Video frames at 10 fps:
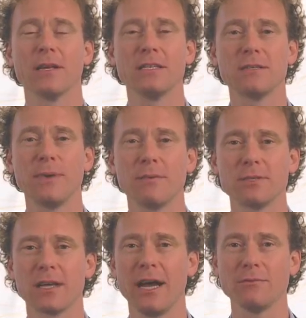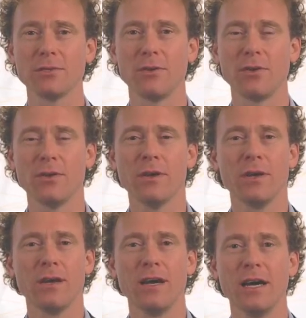Needs to be able to count on
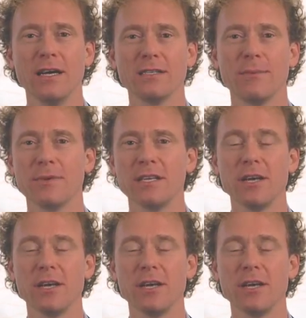somebody